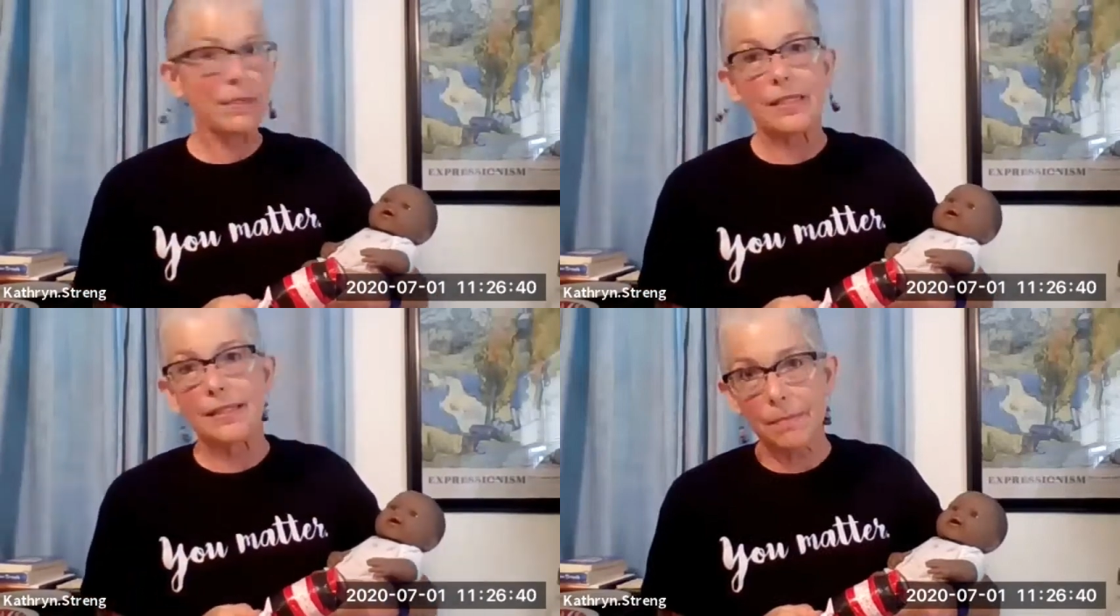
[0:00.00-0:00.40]

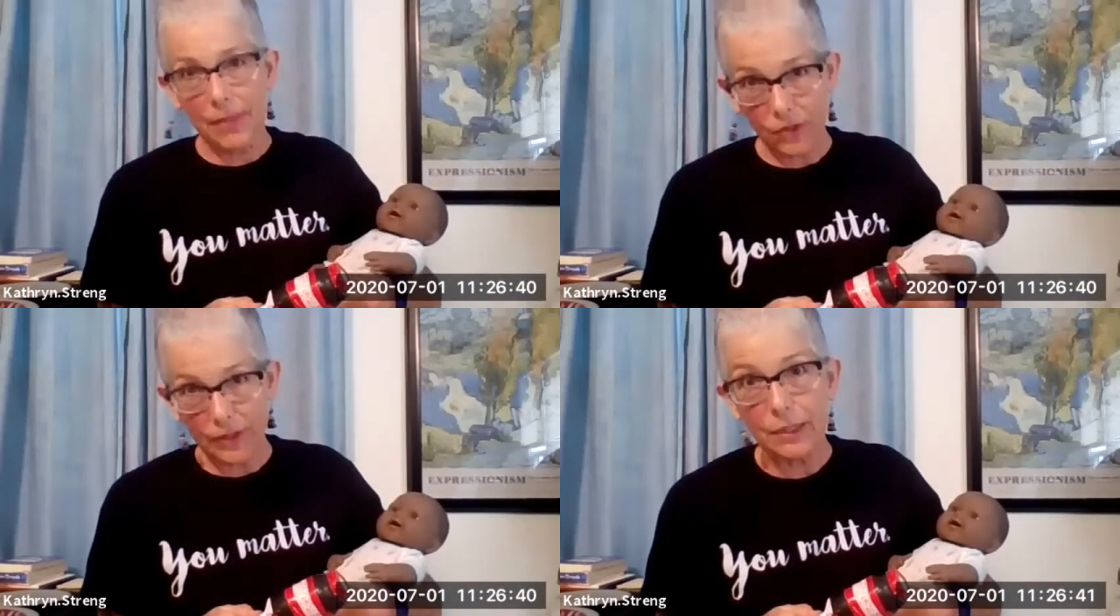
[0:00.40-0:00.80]
but
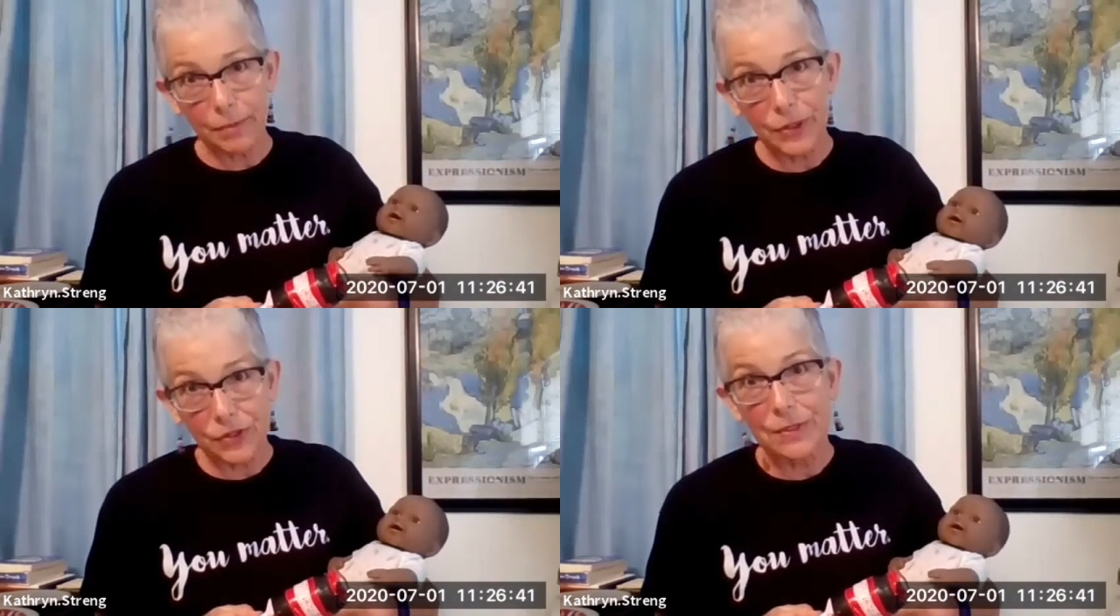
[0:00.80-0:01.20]
some other
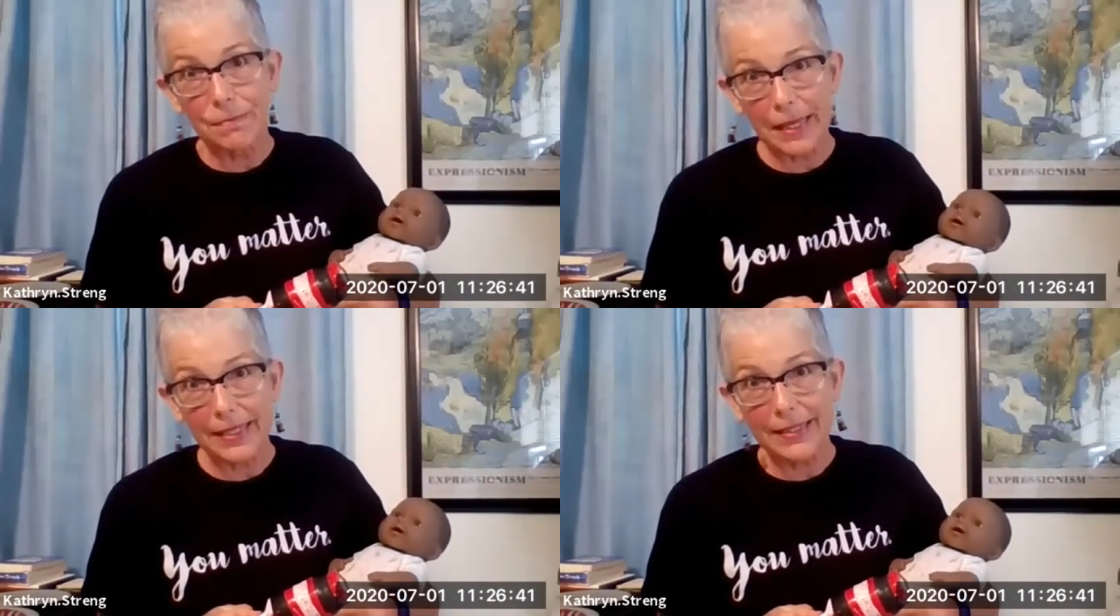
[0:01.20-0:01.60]
little
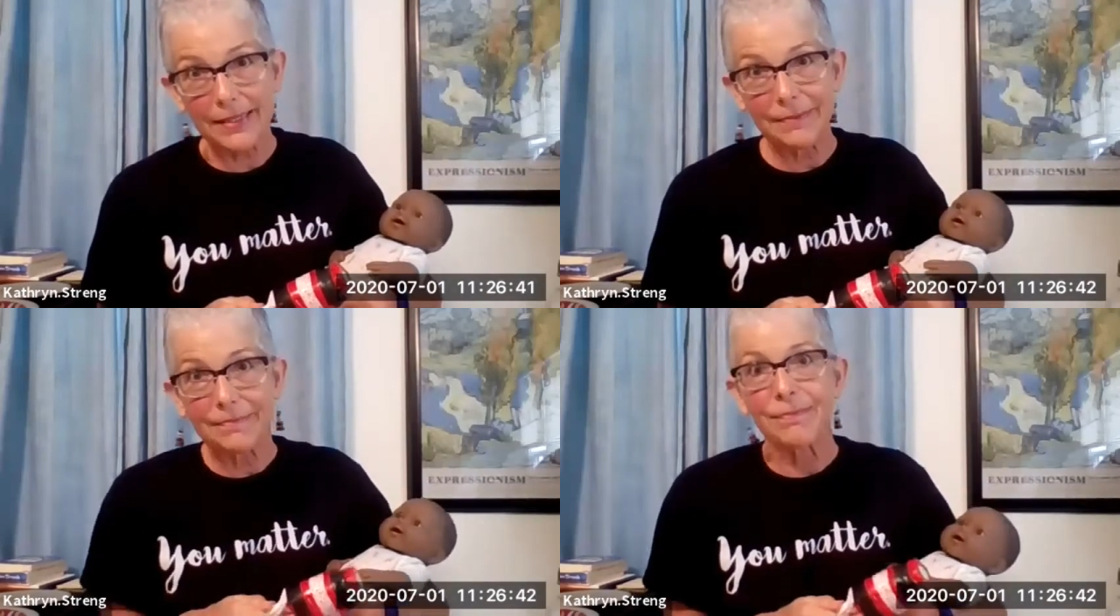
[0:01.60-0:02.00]
person might.